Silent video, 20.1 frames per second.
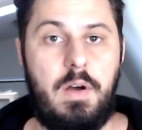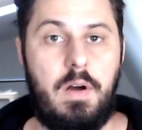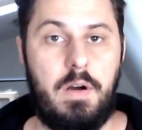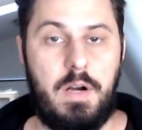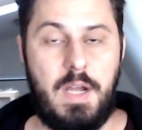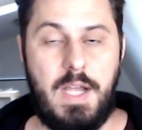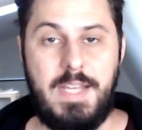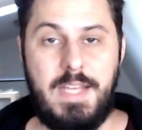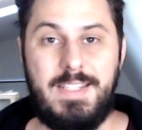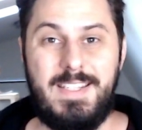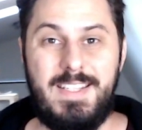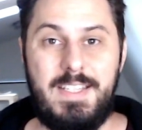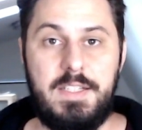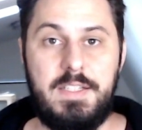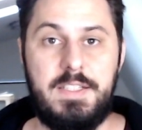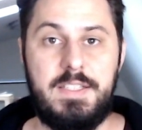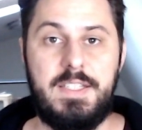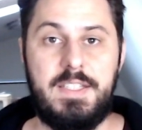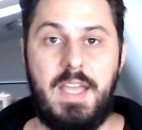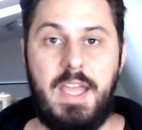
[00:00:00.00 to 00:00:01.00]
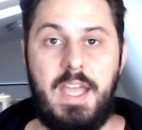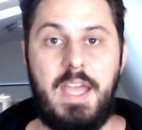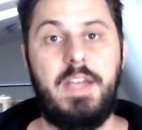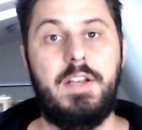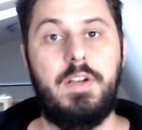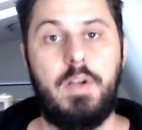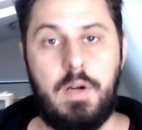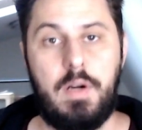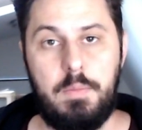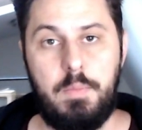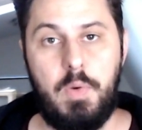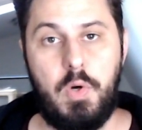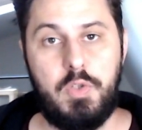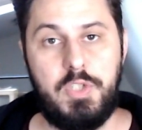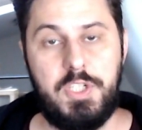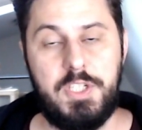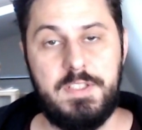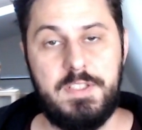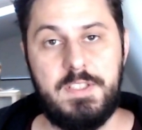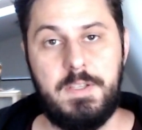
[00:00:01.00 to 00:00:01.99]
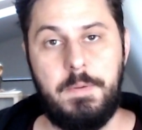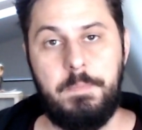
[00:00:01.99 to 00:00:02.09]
our ideas and our emotions.